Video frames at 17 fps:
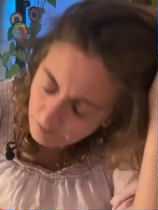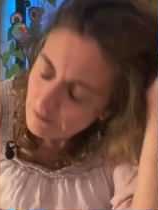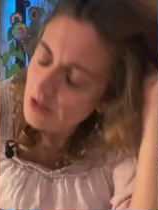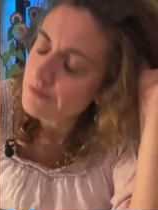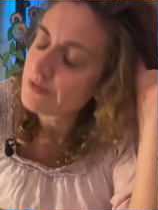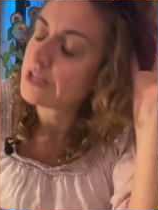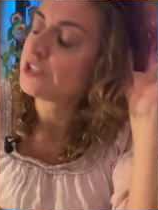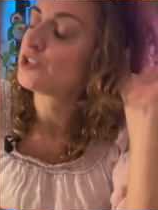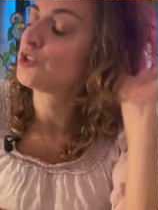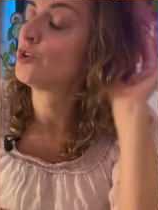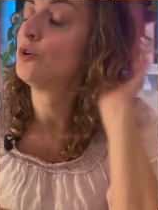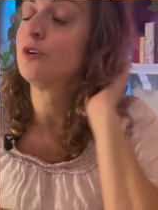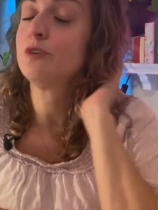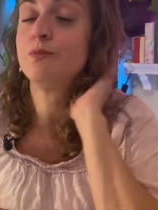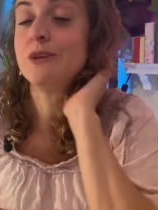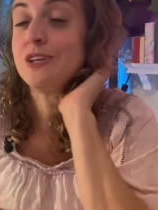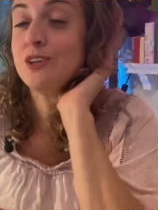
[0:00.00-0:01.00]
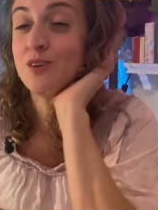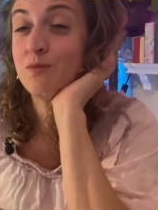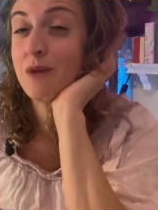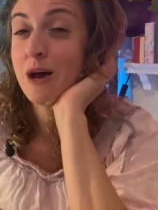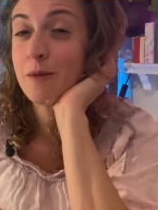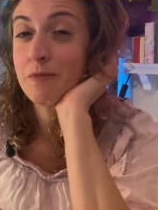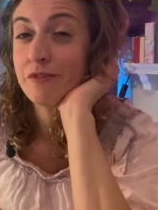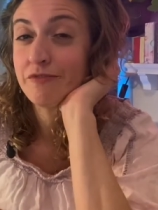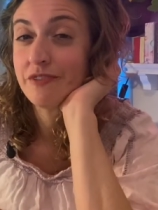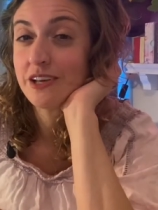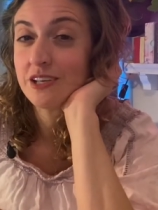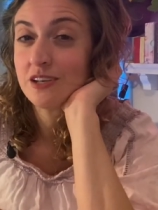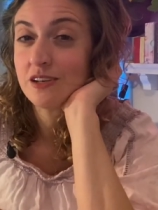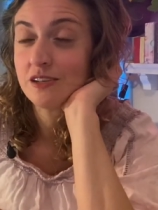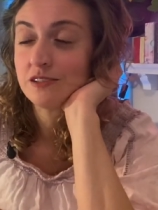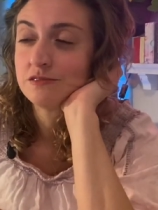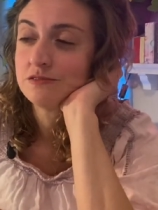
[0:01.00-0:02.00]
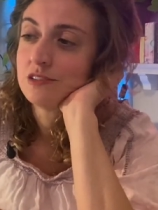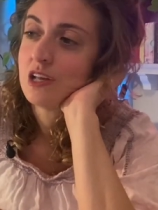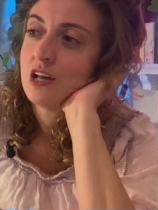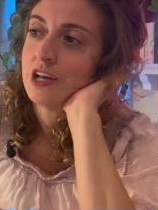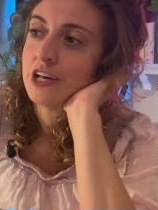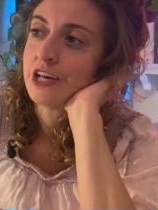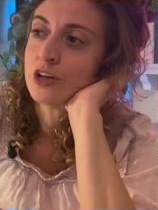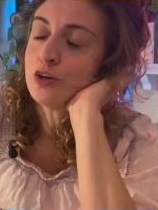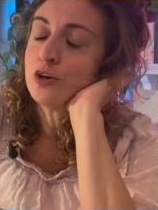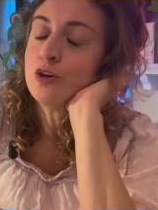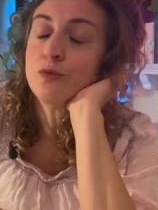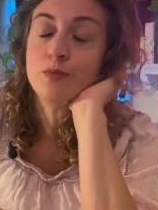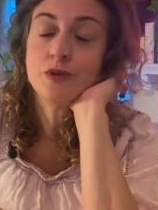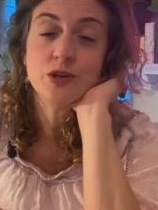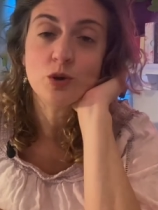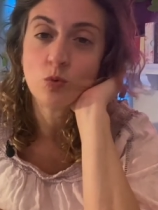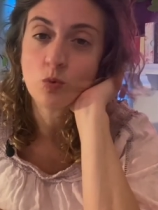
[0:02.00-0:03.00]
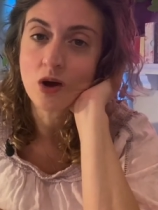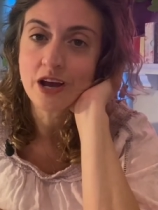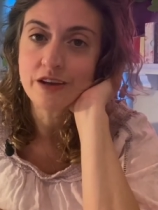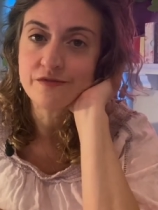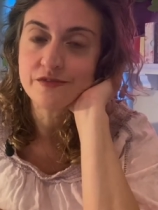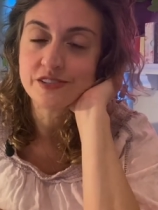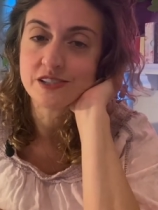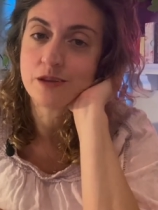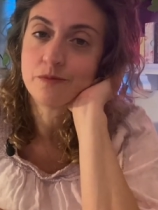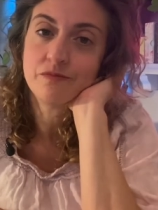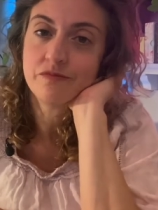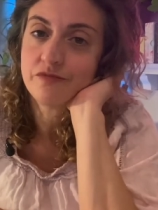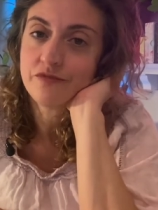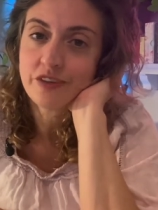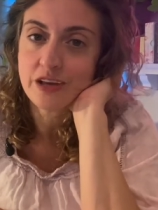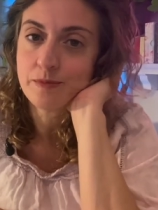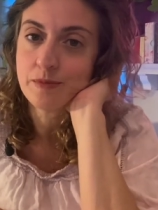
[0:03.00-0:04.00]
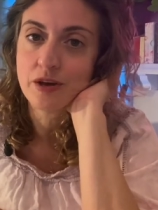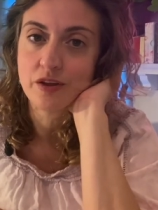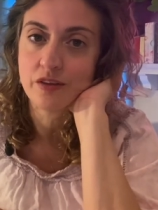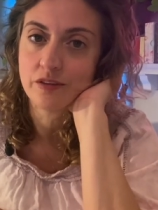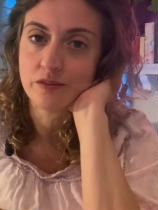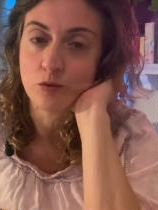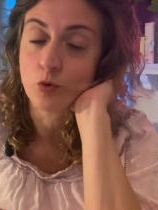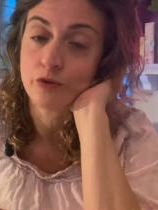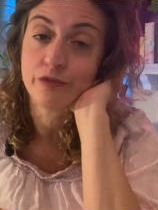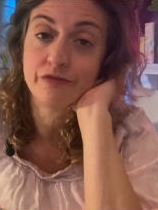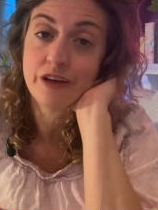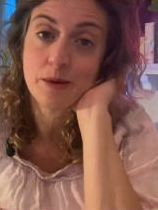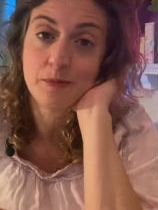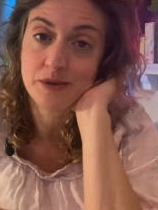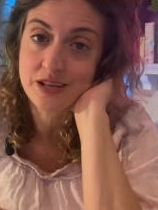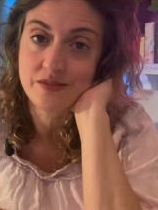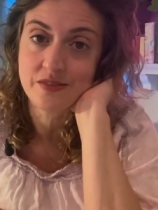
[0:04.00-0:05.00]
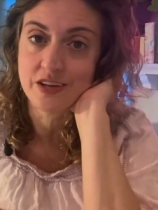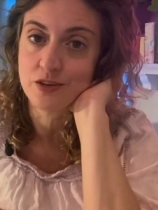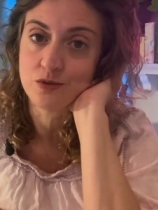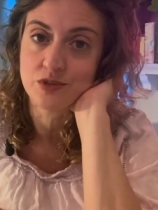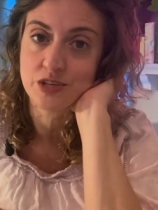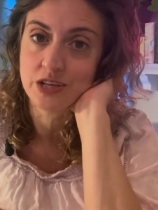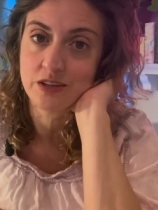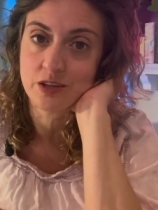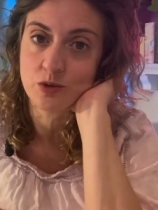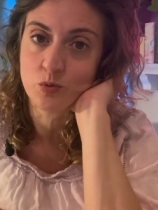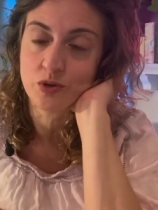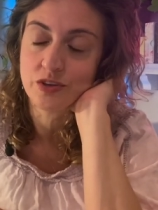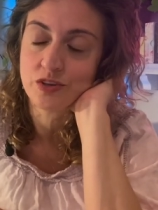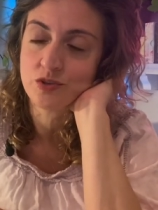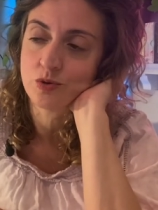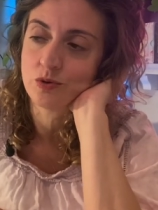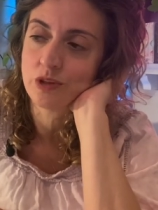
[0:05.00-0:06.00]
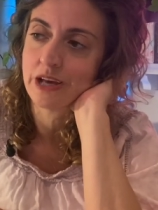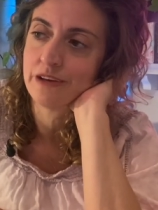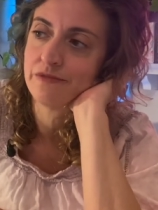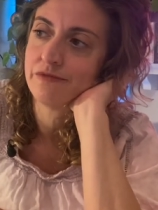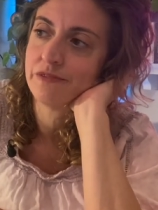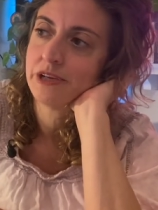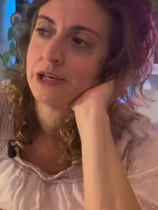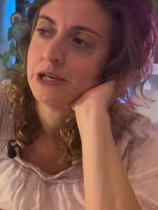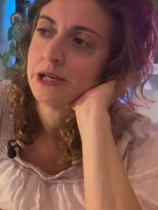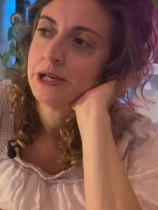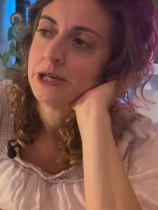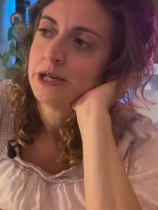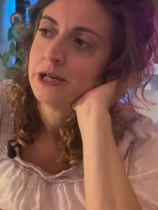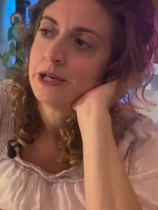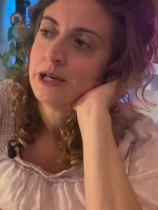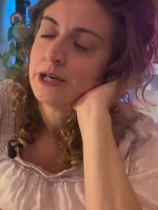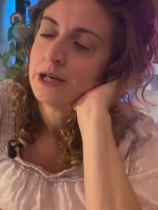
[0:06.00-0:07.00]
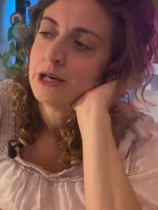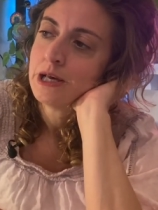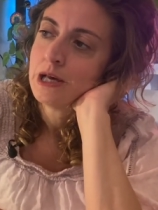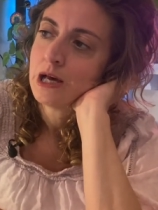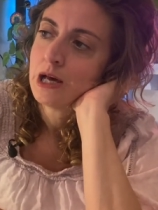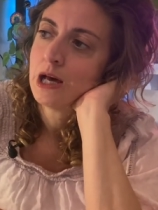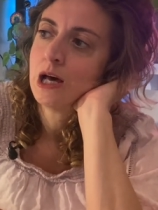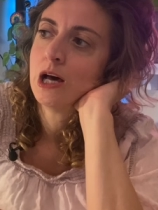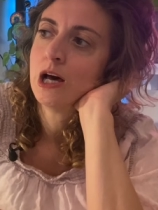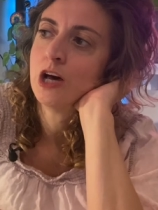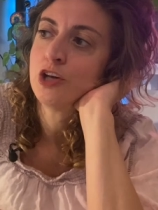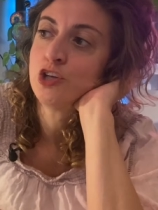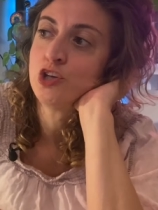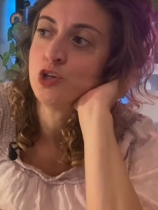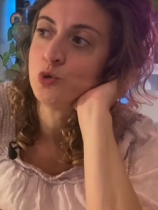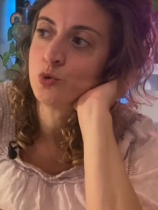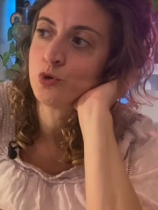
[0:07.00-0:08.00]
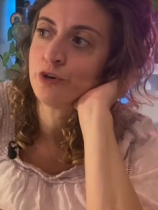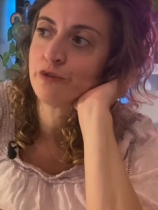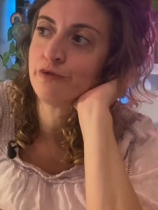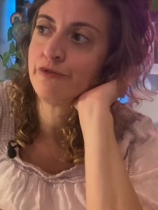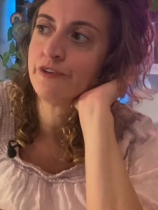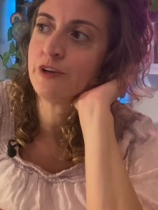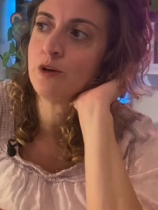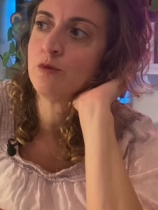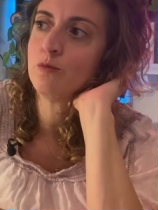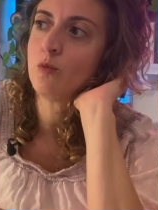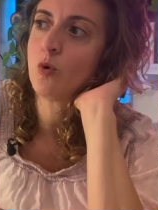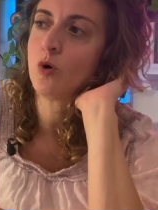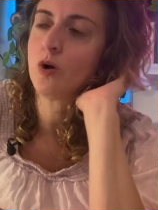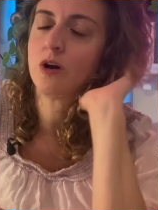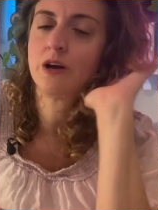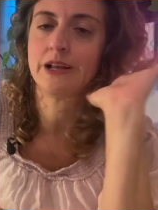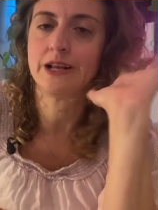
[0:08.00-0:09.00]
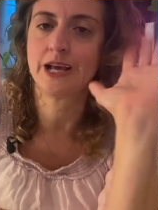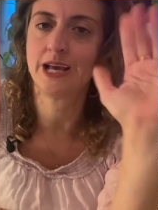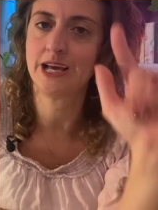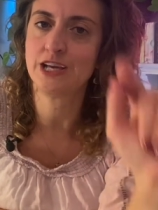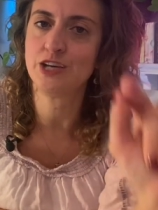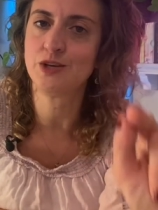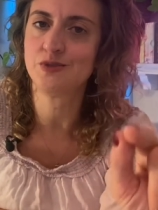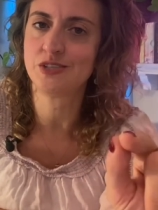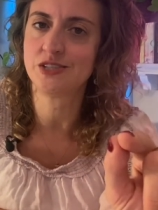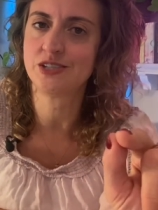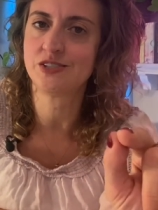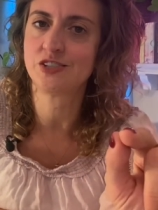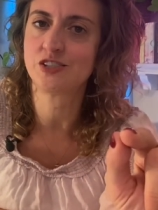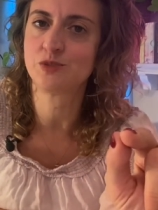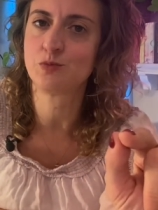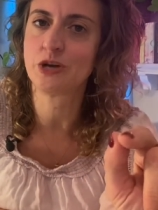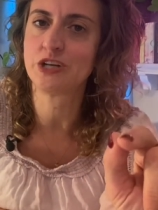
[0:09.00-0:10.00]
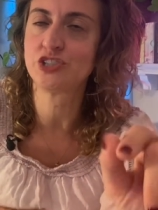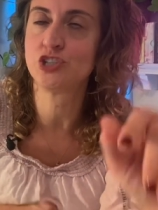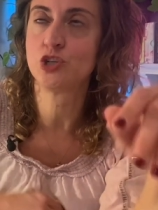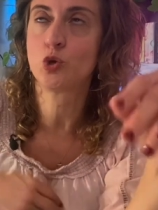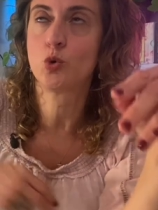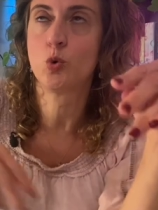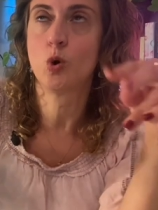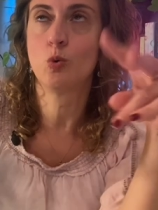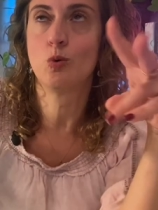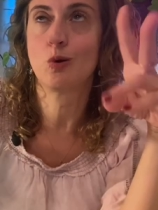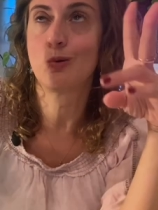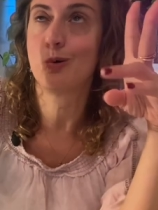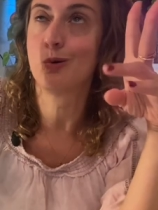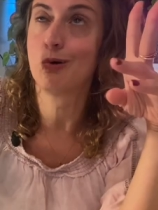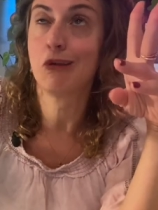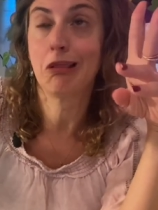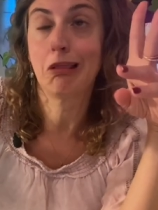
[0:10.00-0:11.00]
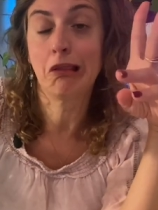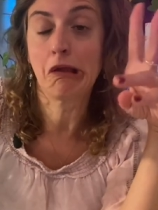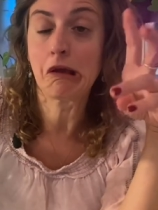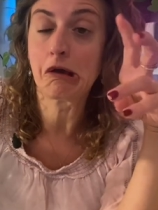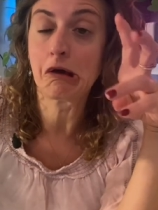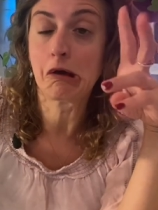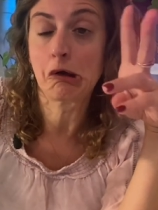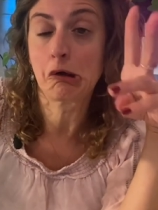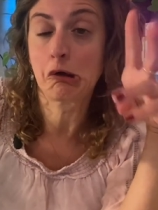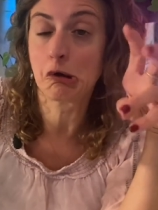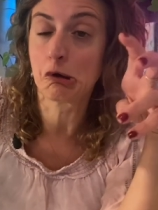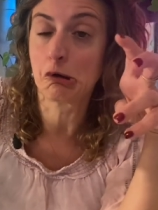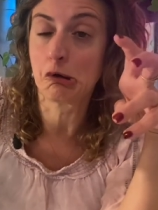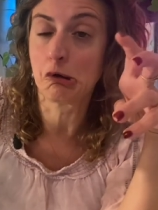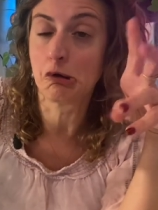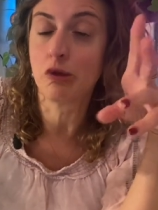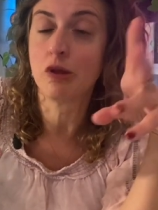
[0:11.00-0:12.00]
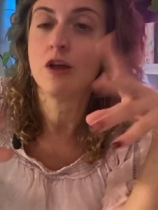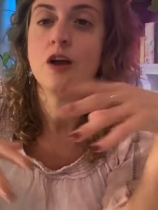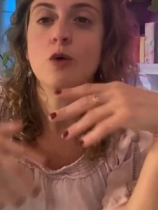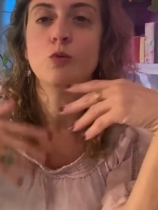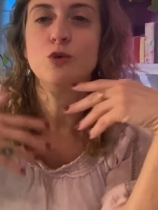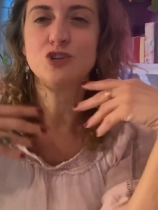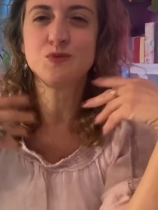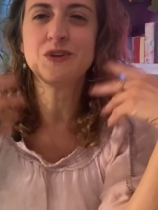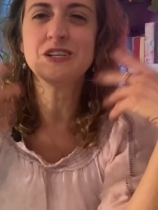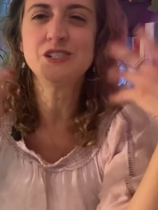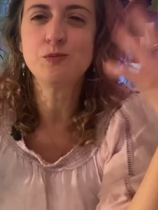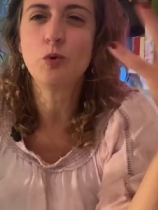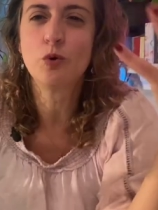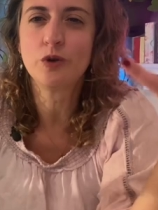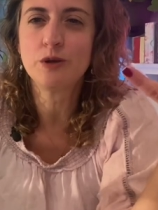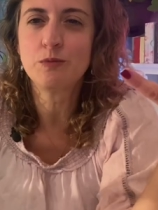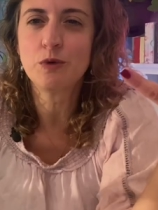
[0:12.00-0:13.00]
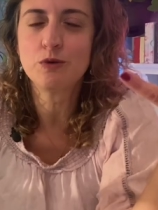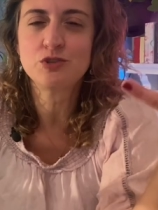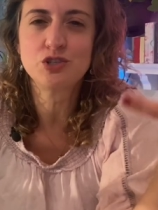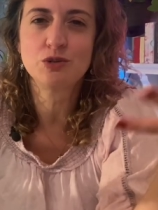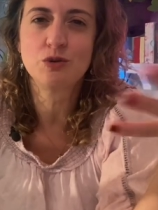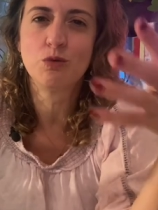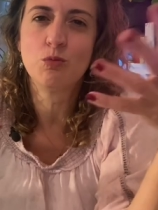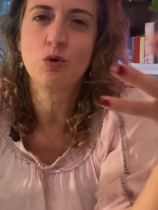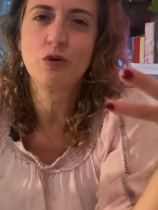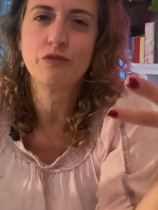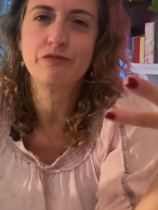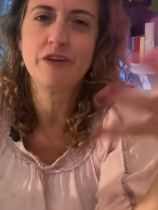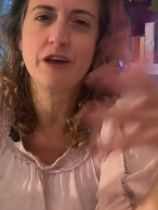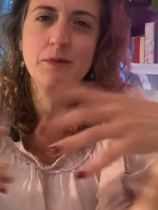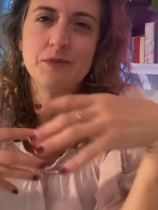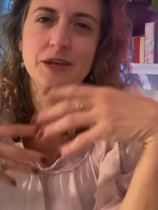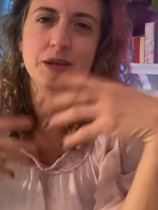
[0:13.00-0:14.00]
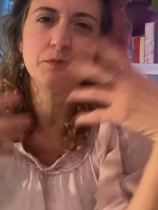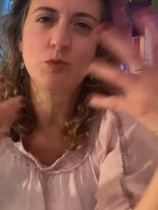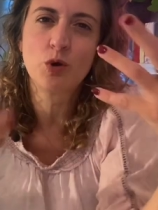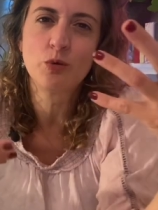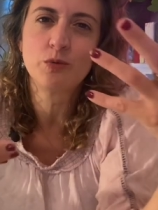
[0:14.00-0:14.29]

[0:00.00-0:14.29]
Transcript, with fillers: This could be your mama figure. It could be your wife, some female or feminine that you're dealing with in your life you could feel more, and I hate using this expression, quote unquote, like a girl, which means more emotional, more feminine, more